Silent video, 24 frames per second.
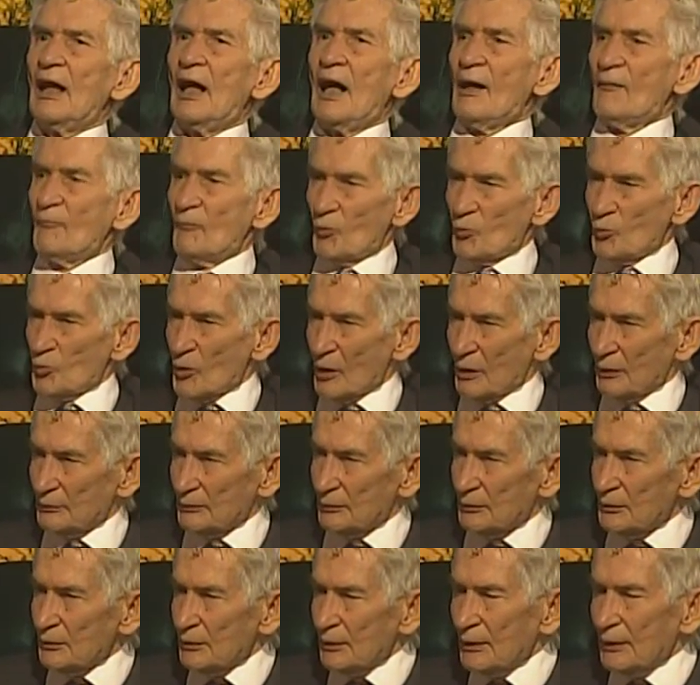a
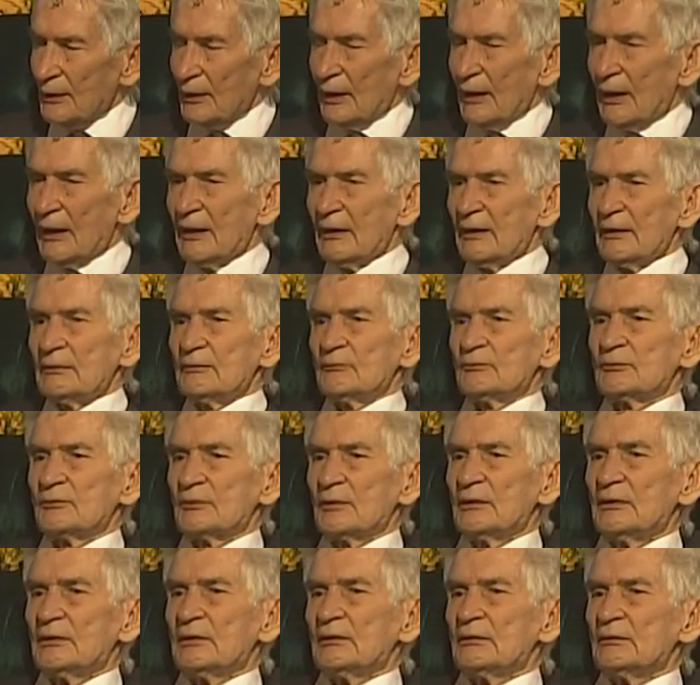runner, and
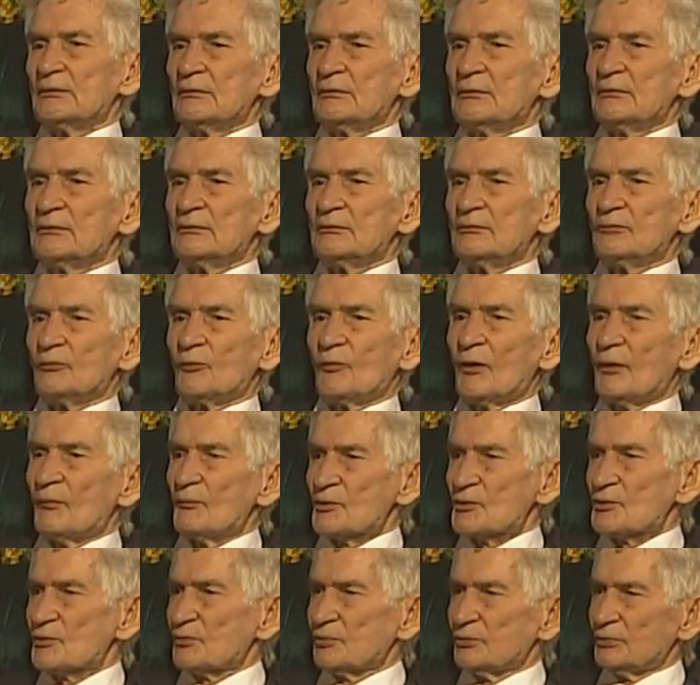when I
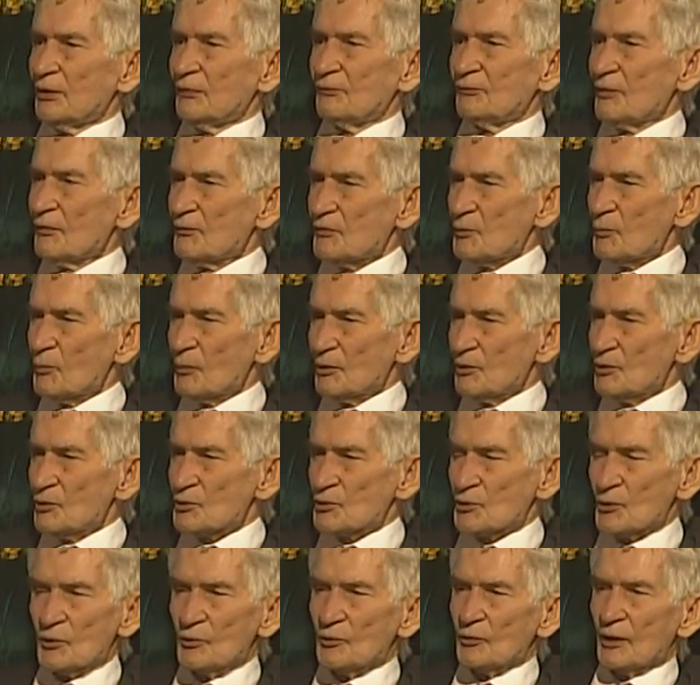was 51 years
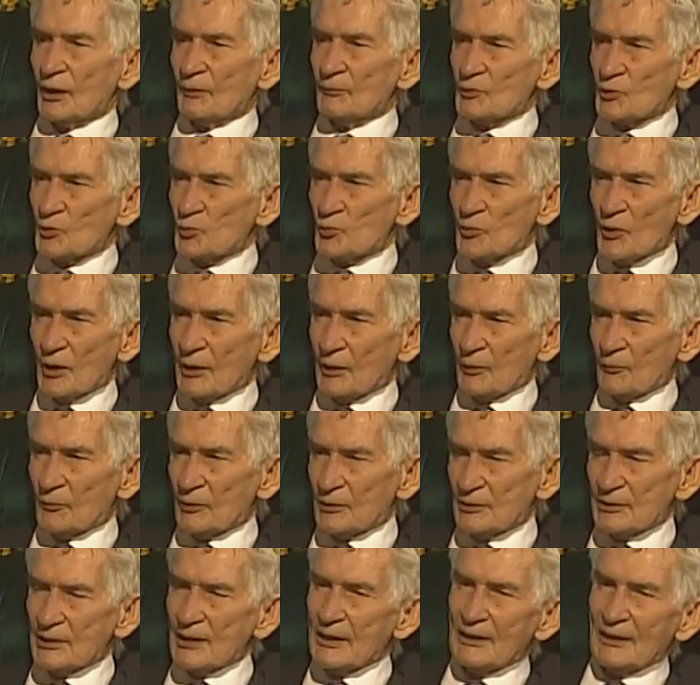old, I was running
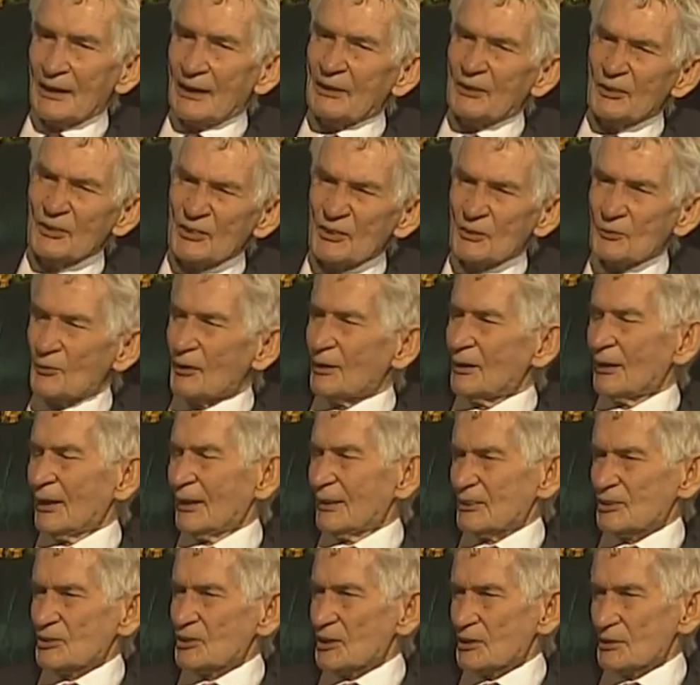one day, and I usually run
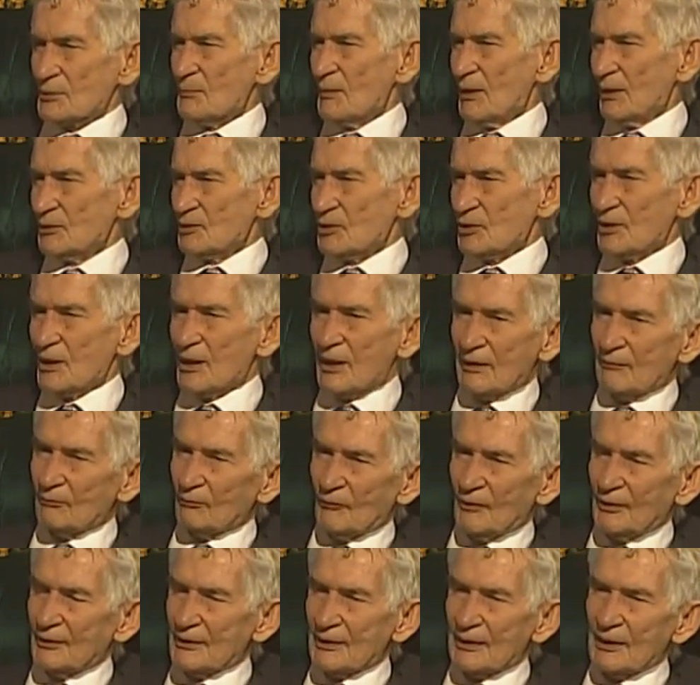like 6 miles a day, and
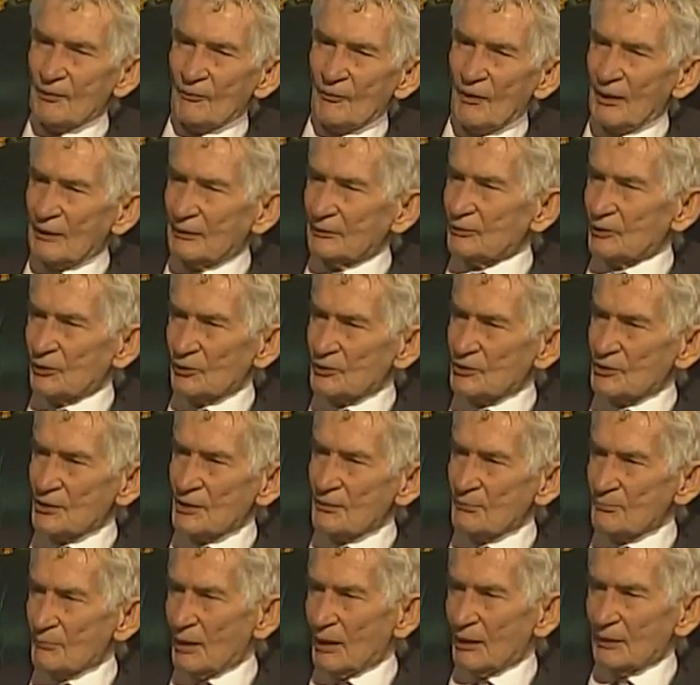one day I ran
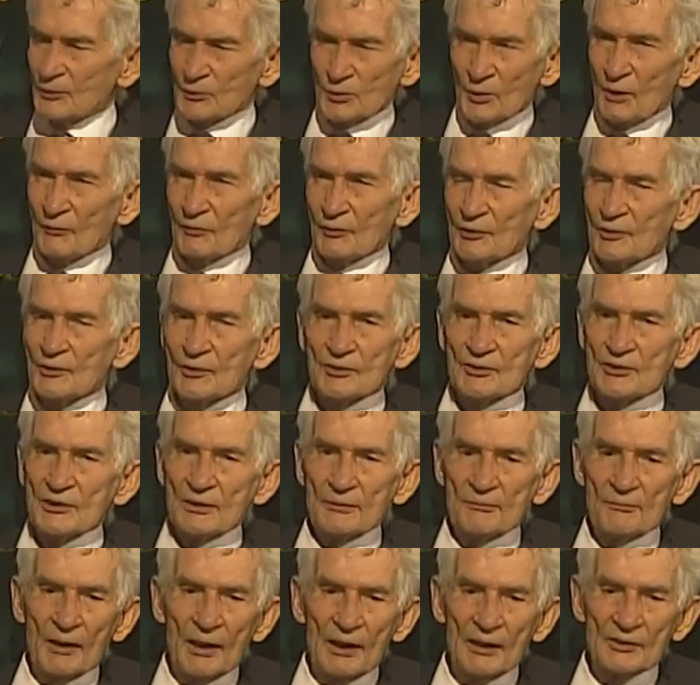12 or
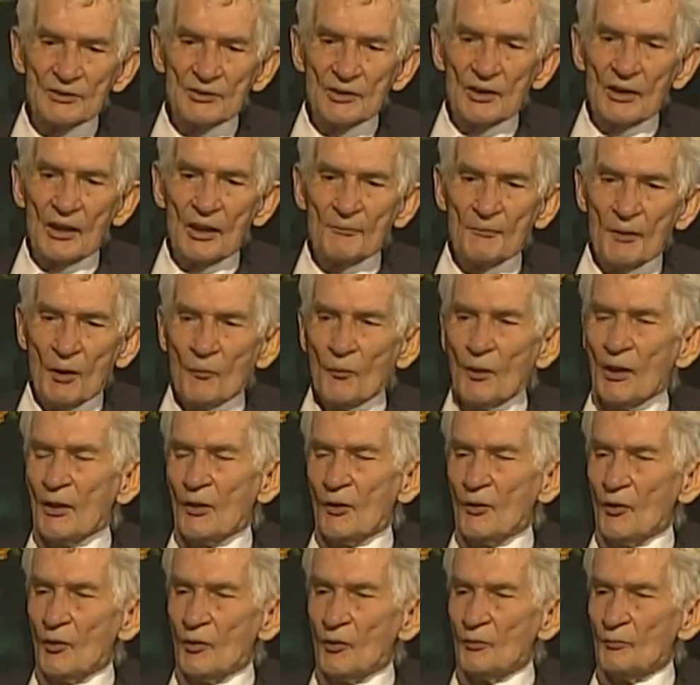13 miles, and on my way
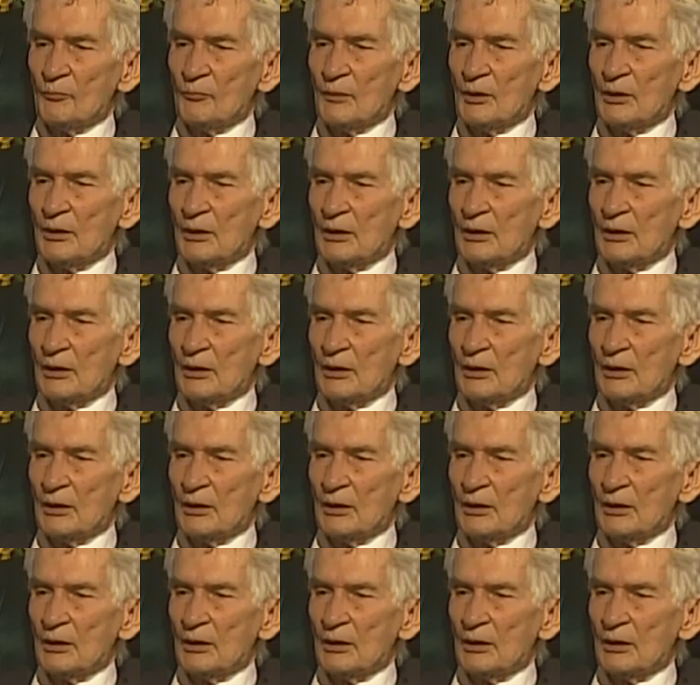home,